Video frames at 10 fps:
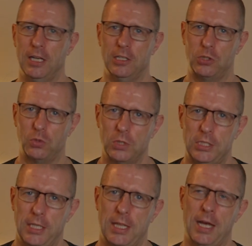So don't
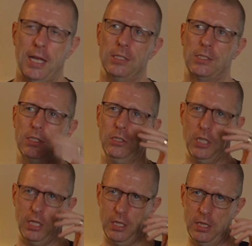take that as
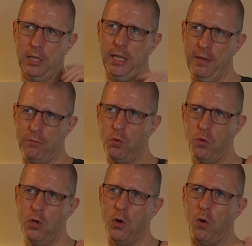the
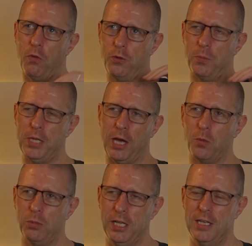level of your piano
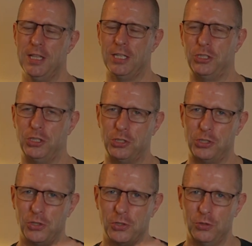playing, this is just
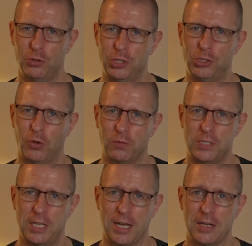your usage of
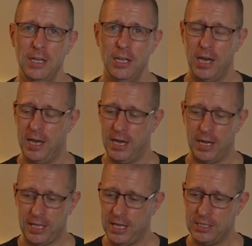Tonara.
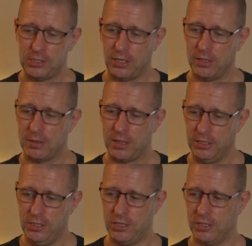And again, this is another
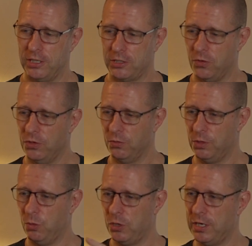thing you can click on all
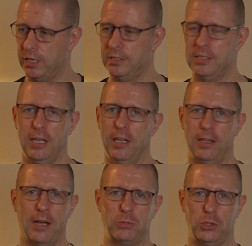you want and
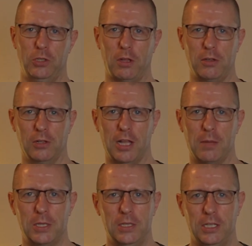absolutely nothing will
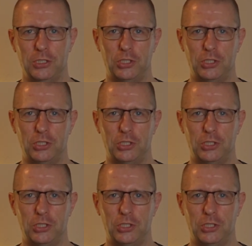happen, it's